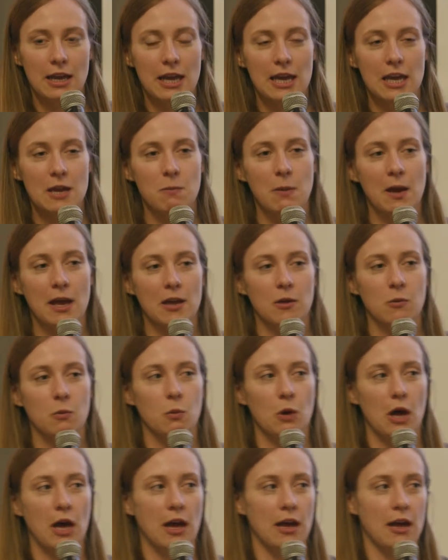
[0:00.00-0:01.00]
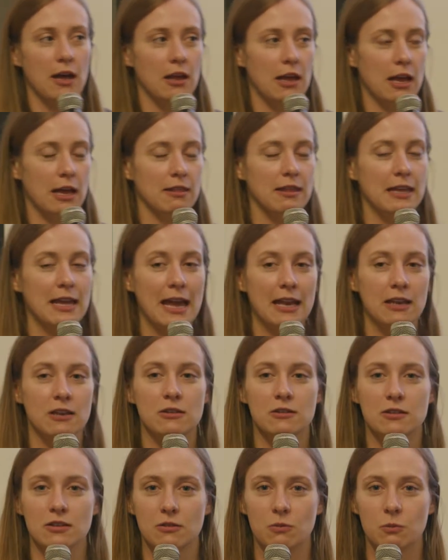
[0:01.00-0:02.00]
eBay uh, at the
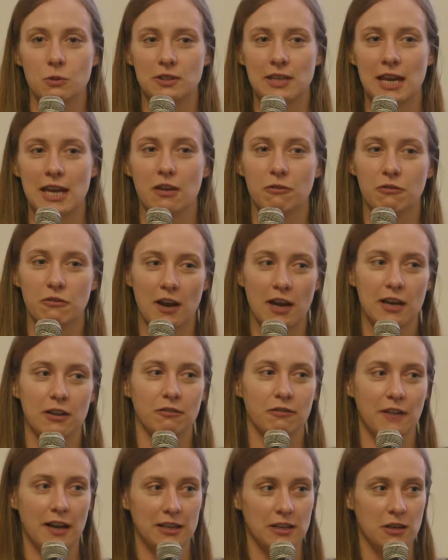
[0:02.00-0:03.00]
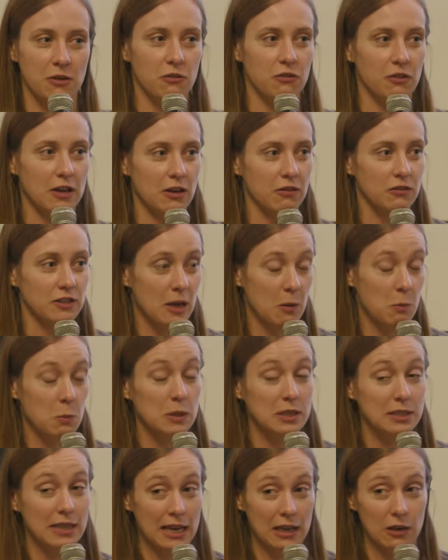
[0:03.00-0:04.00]
end will take a final value fee of
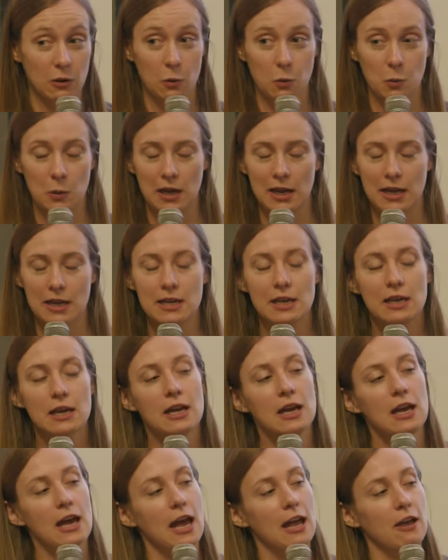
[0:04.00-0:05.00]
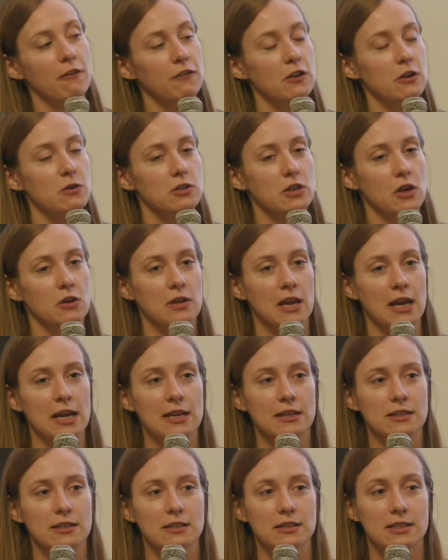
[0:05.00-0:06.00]
10% normally. If you
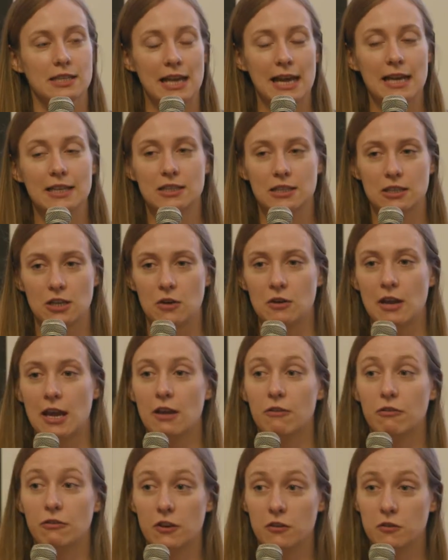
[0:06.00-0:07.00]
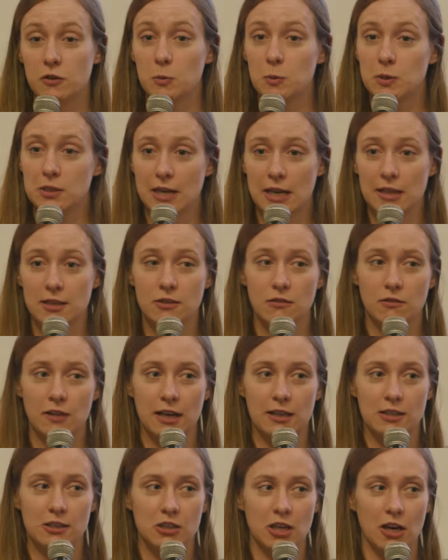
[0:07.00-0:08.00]
donate, select to donate 50% of
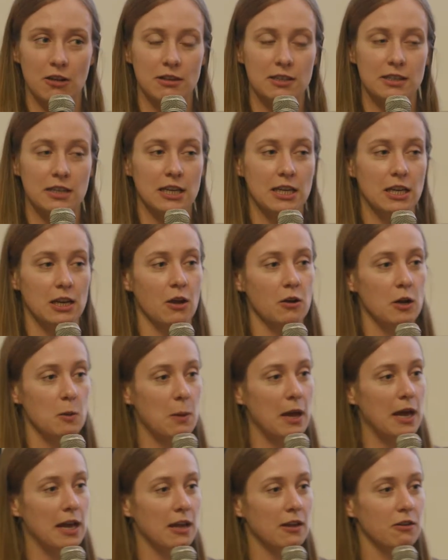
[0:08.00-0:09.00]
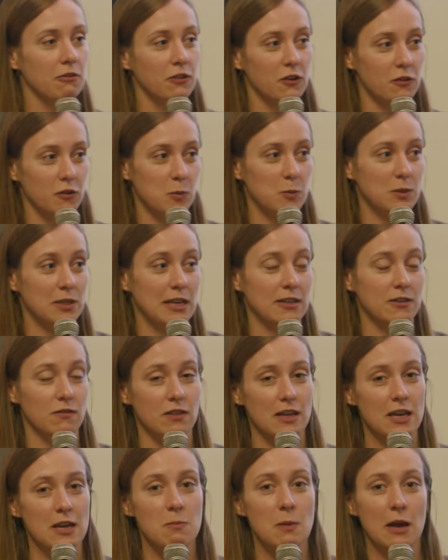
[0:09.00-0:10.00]
that to charity, you'll only pay 50% of
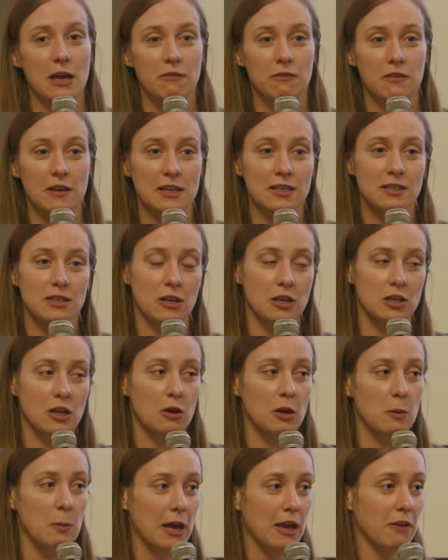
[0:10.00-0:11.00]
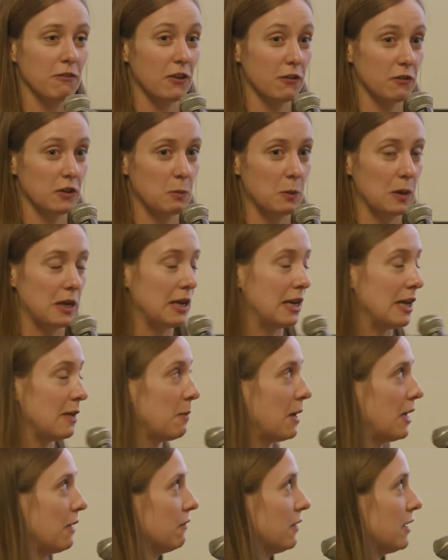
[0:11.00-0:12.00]
the eBay fees. So you'd only pay 50p in
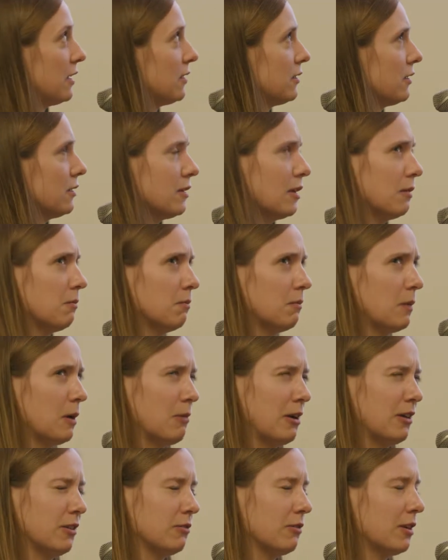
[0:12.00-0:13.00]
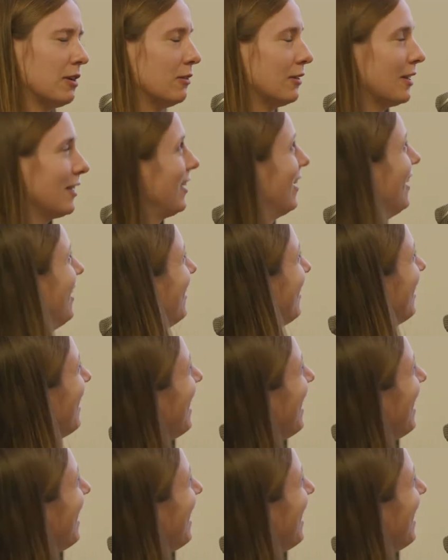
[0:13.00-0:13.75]
eBay fees. Is that my math right on that?